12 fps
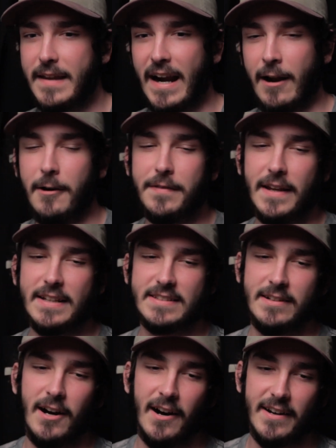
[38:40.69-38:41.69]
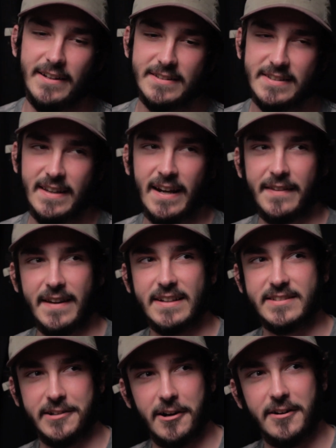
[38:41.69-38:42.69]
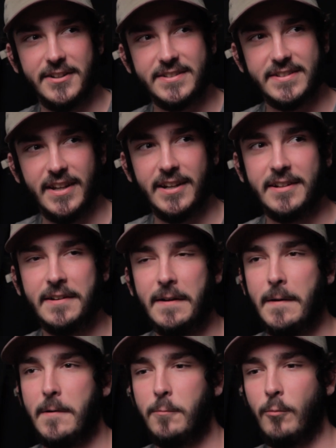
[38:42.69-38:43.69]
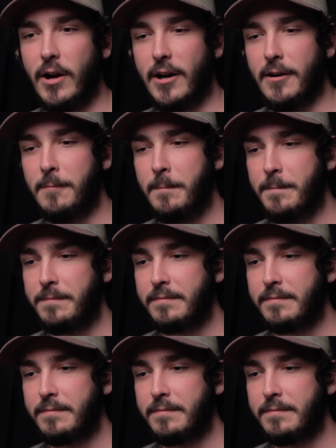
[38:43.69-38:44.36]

And I don't think it's an audience thing. I think it's an artist thing where